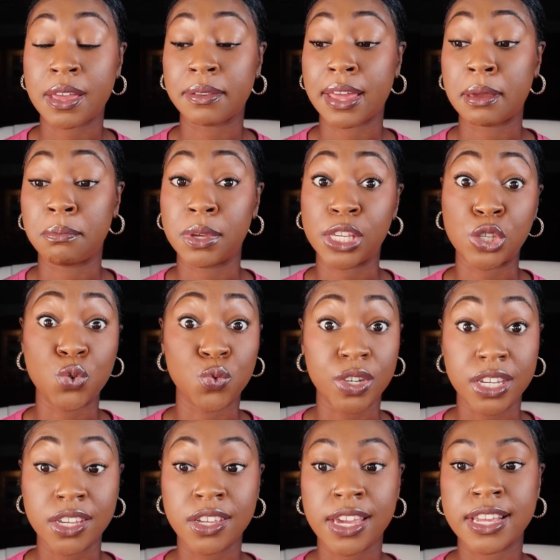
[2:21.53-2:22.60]
and like be
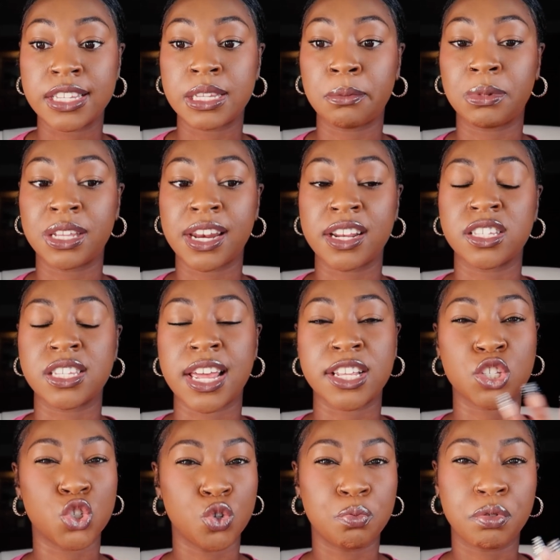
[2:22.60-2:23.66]
unique and something that's
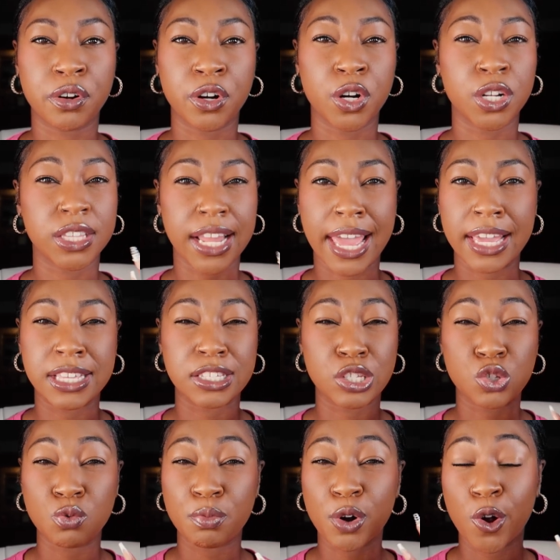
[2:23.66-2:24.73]
not super, like
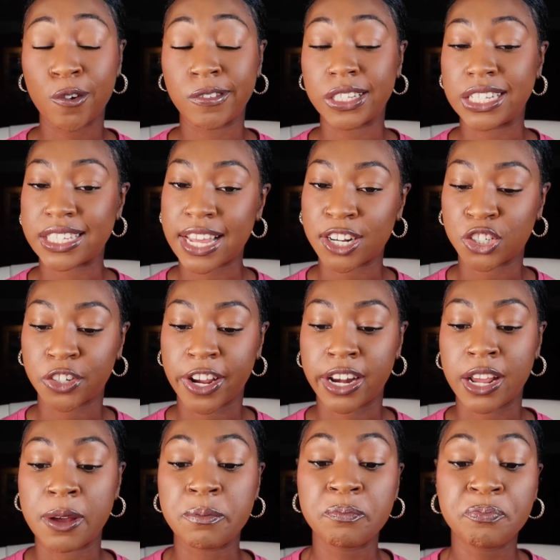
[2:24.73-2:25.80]
super overly
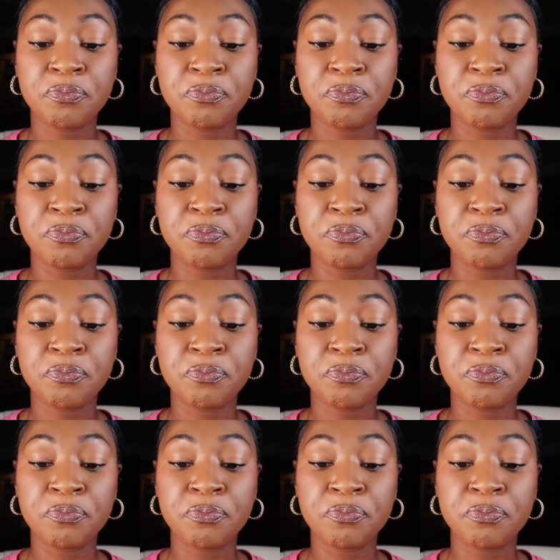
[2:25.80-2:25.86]
saturated.